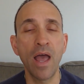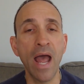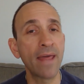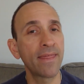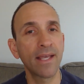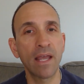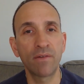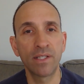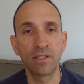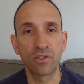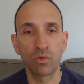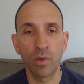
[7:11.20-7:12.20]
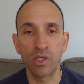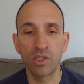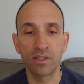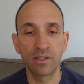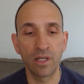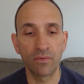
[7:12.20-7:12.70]
I think every
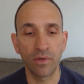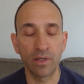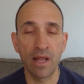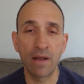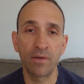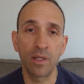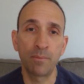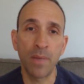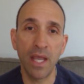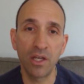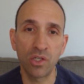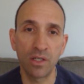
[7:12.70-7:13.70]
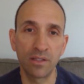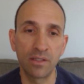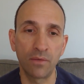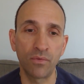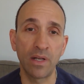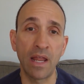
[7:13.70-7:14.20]
situation is different. Every patient is
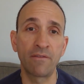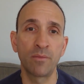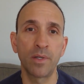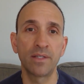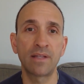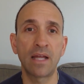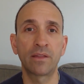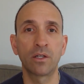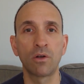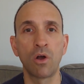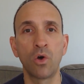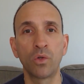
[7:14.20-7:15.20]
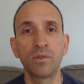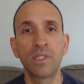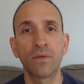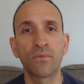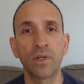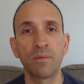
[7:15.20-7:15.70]
different. Everybody's got their own
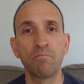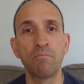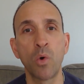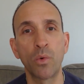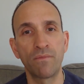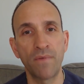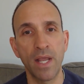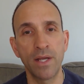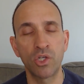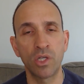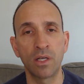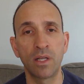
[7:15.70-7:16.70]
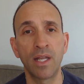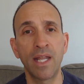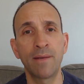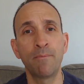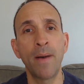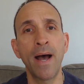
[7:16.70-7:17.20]
different motivation.
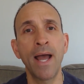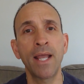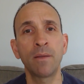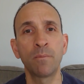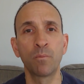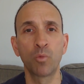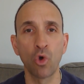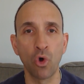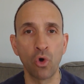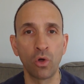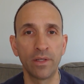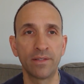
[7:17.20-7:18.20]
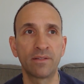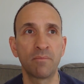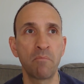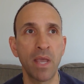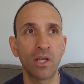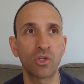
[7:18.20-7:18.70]
And my goal is to
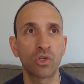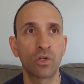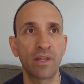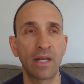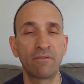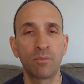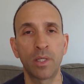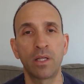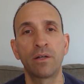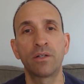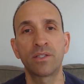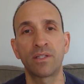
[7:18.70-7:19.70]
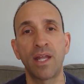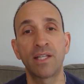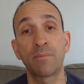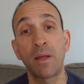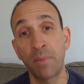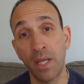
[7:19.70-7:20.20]
make sure that everybody understands,
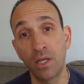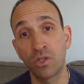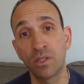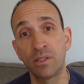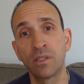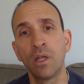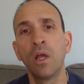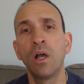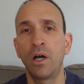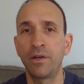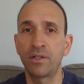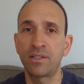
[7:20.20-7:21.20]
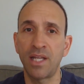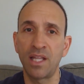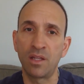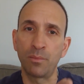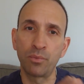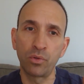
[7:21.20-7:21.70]
my patients understand
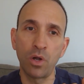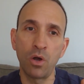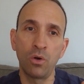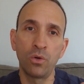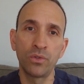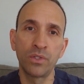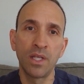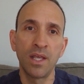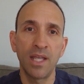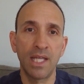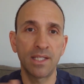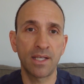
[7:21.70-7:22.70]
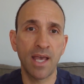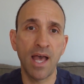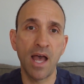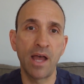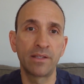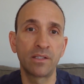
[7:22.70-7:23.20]
the pros and the
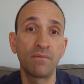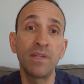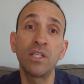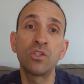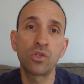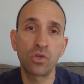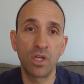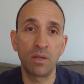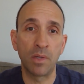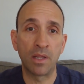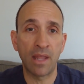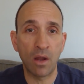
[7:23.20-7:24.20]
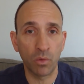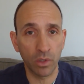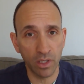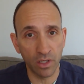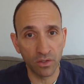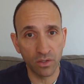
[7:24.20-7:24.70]
cons of each treatment that we're
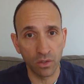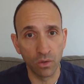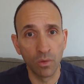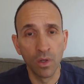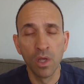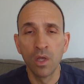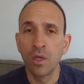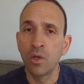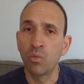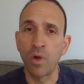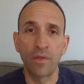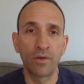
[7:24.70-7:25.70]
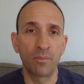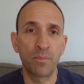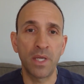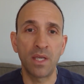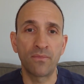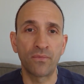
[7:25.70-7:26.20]
going to do, whether it
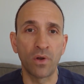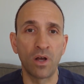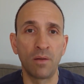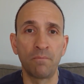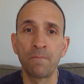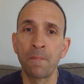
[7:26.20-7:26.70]
be from